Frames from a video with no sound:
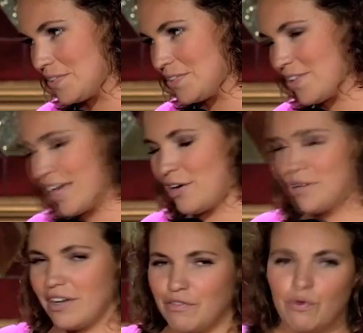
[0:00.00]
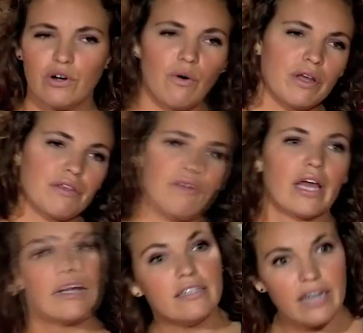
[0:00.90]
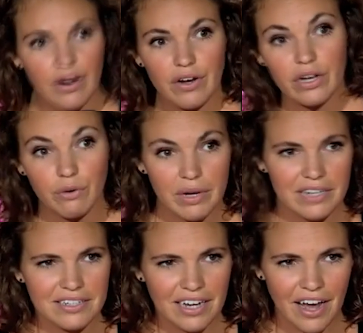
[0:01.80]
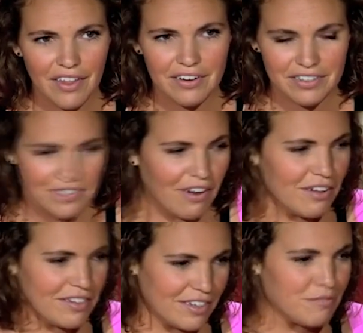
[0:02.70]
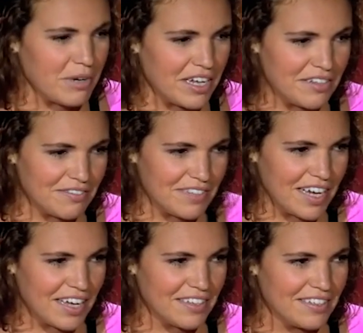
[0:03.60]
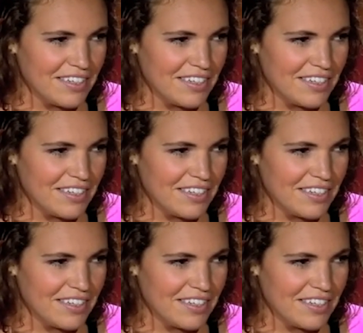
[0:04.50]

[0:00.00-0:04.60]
So like, if we're going through like a Dairy Queen together, you all have been, yeah?